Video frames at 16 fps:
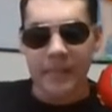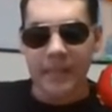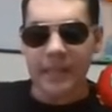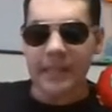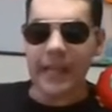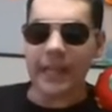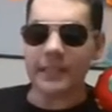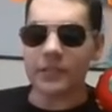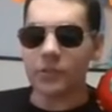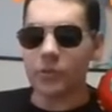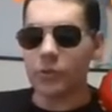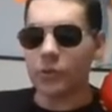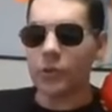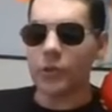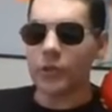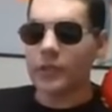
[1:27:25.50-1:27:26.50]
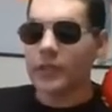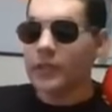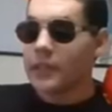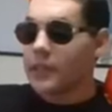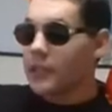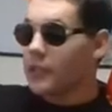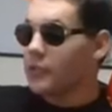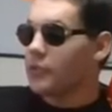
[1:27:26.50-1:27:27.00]
that's cool.
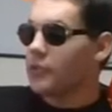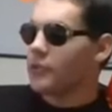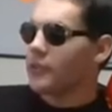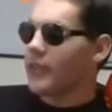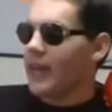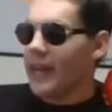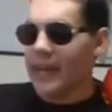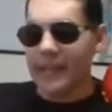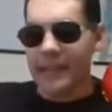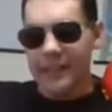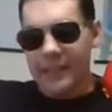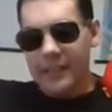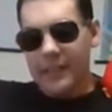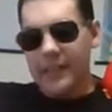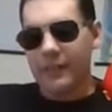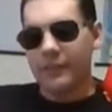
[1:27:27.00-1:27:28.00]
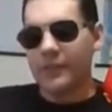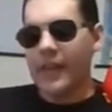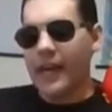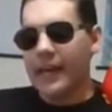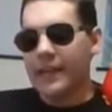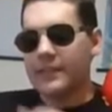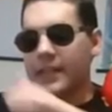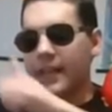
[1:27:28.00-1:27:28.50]
You do that. If
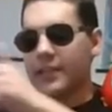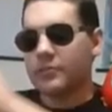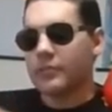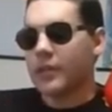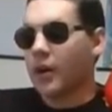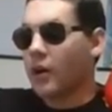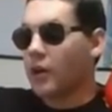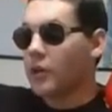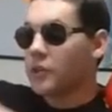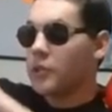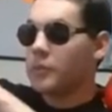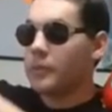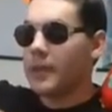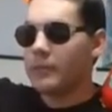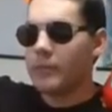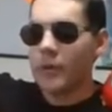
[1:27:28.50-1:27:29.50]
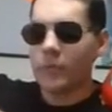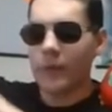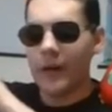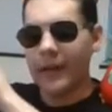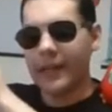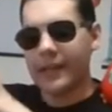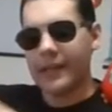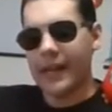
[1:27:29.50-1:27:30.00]
that if that's what all you people
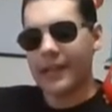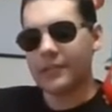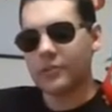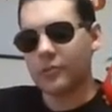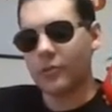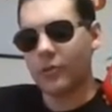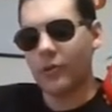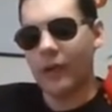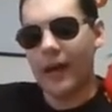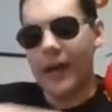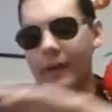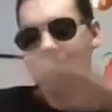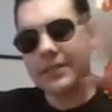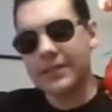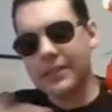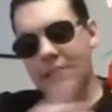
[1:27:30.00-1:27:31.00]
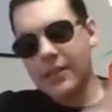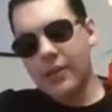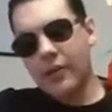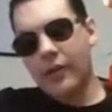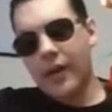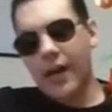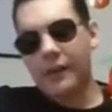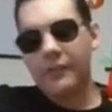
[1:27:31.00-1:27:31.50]
want, that's cool. I'm just gonna go
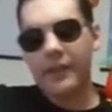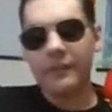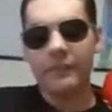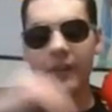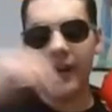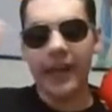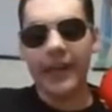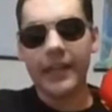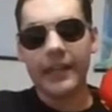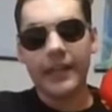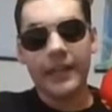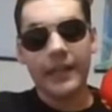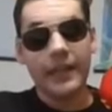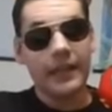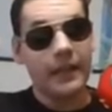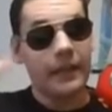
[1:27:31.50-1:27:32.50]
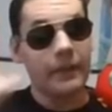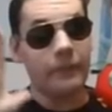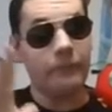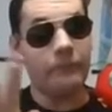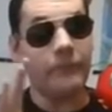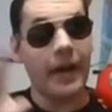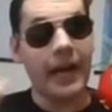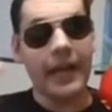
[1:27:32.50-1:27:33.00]
off and find
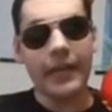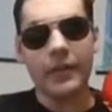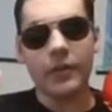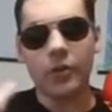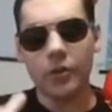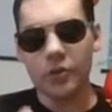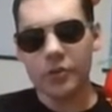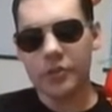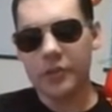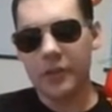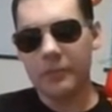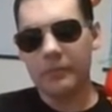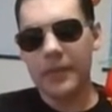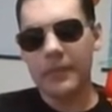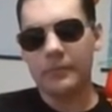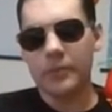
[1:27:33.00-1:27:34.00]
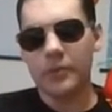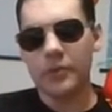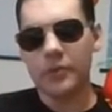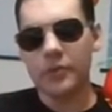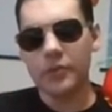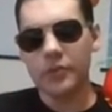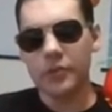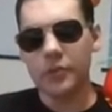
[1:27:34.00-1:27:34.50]
my culture of people
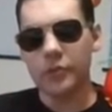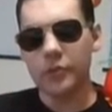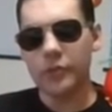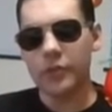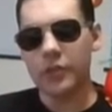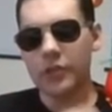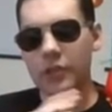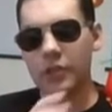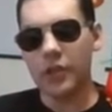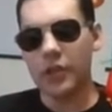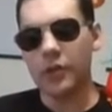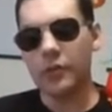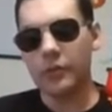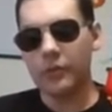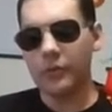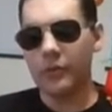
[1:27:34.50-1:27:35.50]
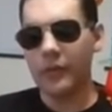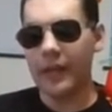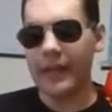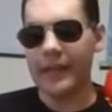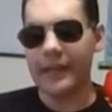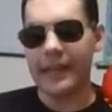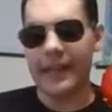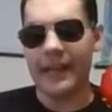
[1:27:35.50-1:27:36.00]
who don't
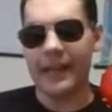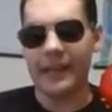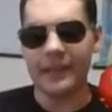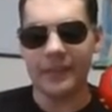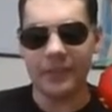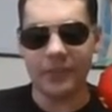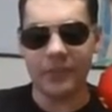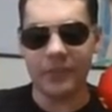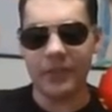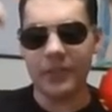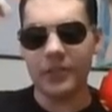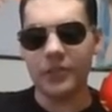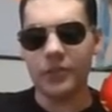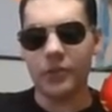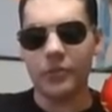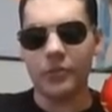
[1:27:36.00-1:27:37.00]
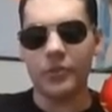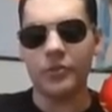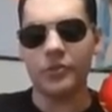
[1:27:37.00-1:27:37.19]
like that, who don't who